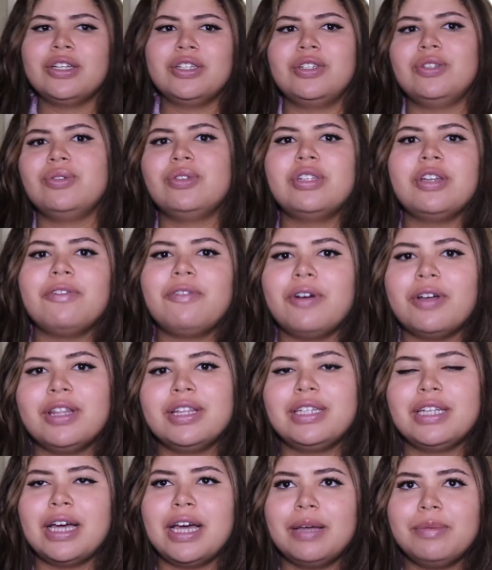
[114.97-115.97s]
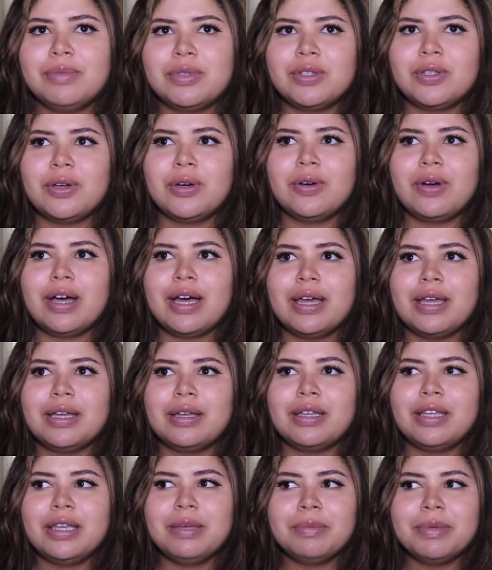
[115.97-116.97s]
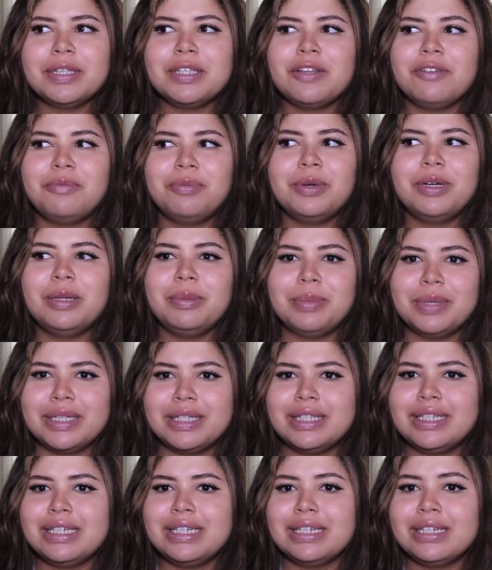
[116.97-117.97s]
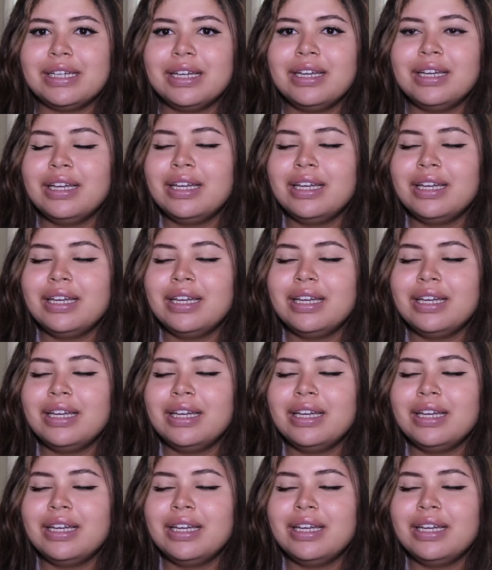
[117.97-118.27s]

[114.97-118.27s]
do stuff all the time, so I keep myself pretty busy.